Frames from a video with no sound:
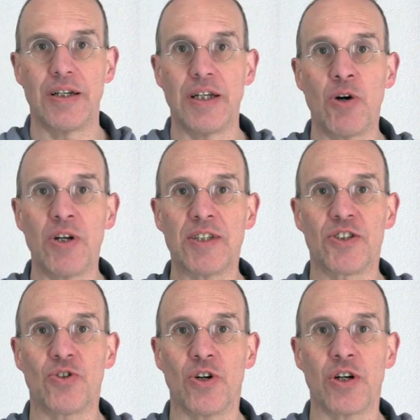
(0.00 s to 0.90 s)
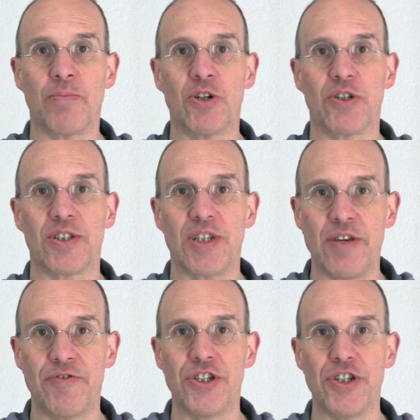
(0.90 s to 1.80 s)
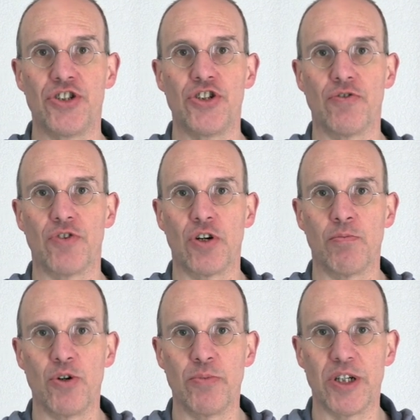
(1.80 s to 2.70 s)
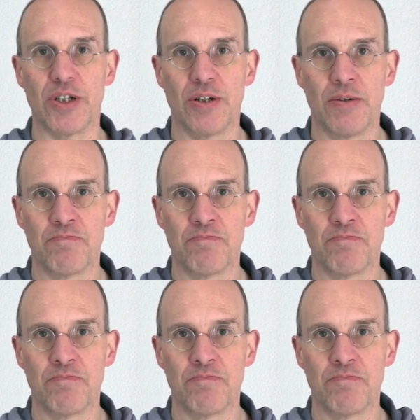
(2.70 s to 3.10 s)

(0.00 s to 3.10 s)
Now let's talk about a safety issue for a moment.